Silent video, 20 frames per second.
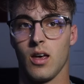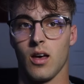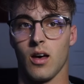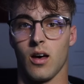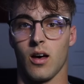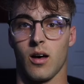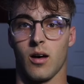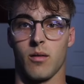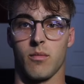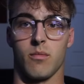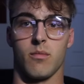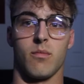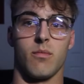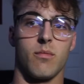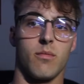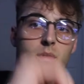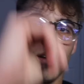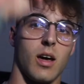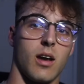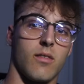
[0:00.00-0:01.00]
um,
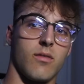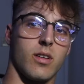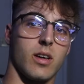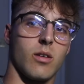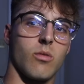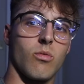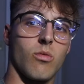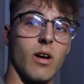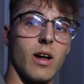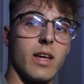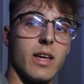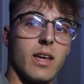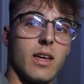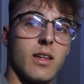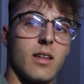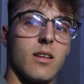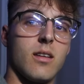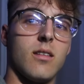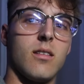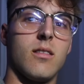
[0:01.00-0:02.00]
kind of like right
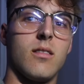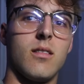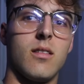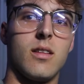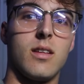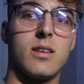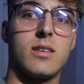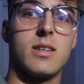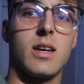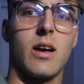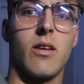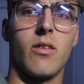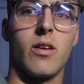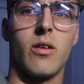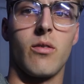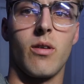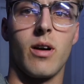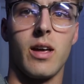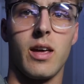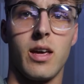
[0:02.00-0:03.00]
in this
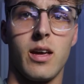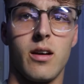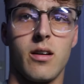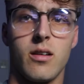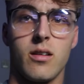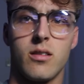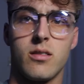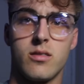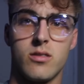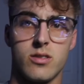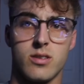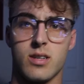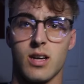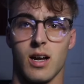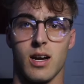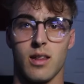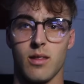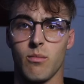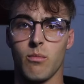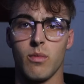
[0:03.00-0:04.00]
area right here, just
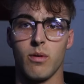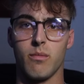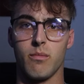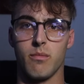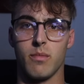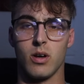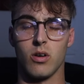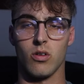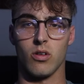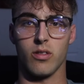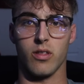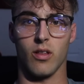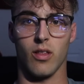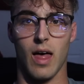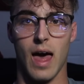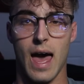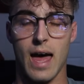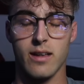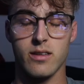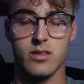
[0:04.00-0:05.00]
kind of the middle of the
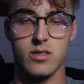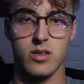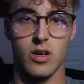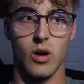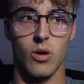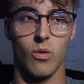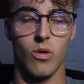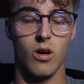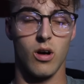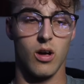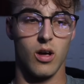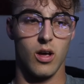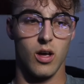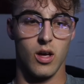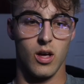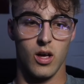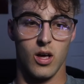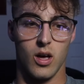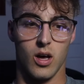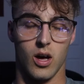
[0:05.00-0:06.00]
lat. So
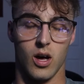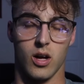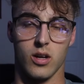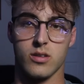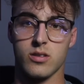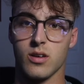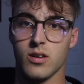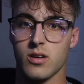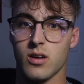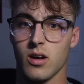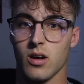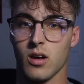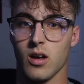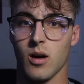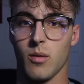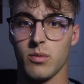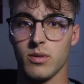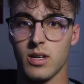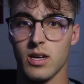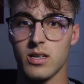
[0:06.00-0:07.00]
uh, took a
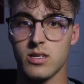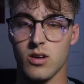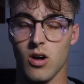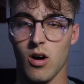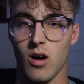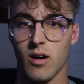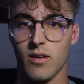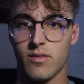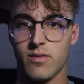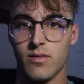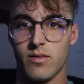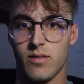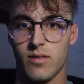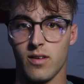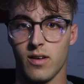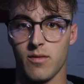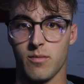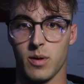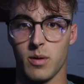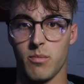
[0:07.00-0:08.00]
couple days off,
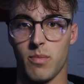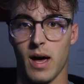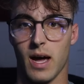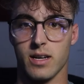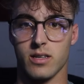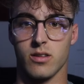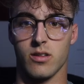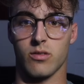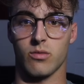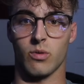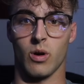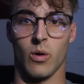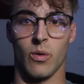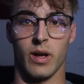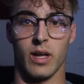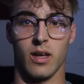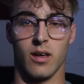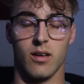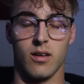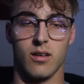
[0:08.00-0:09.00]
have been back to
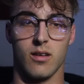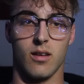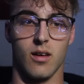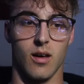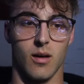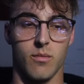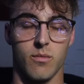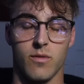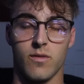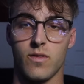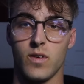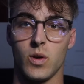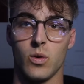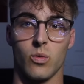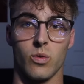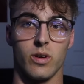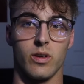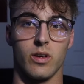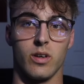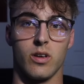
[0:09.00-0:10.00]
throwing, um, feel
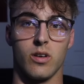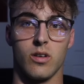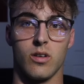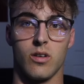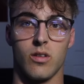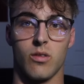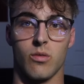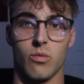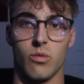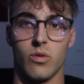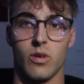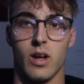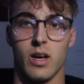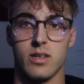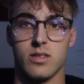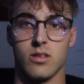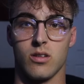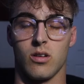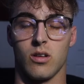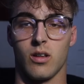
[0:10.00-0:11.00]
really good, threw a
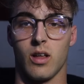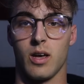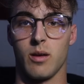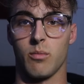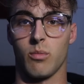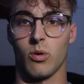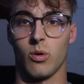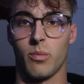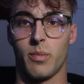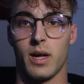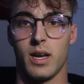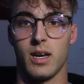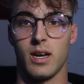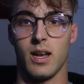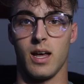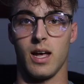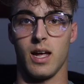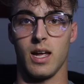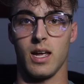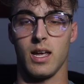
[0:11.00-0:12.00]
nice little light bullpen
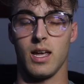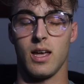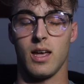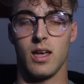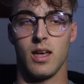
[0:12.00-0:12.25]
today.